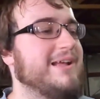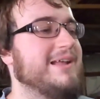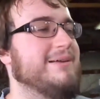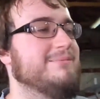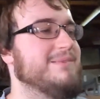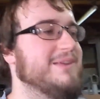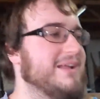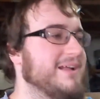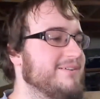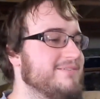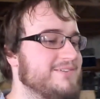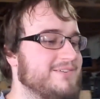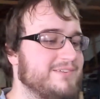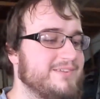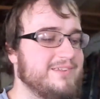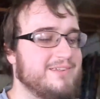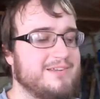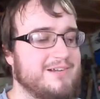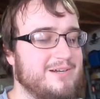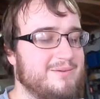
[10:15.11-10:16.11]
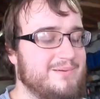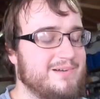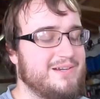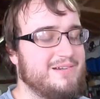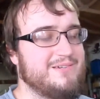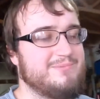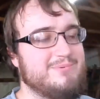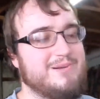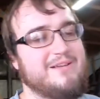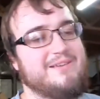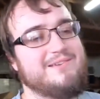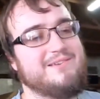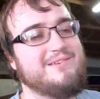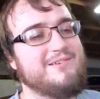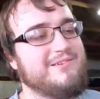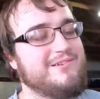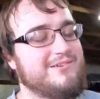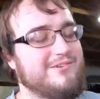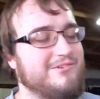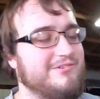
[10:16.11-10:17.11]
I mean, obviously the carburetor's probably still
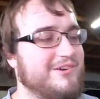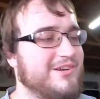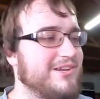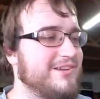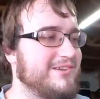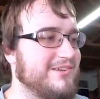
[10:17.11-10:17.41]
a little rich.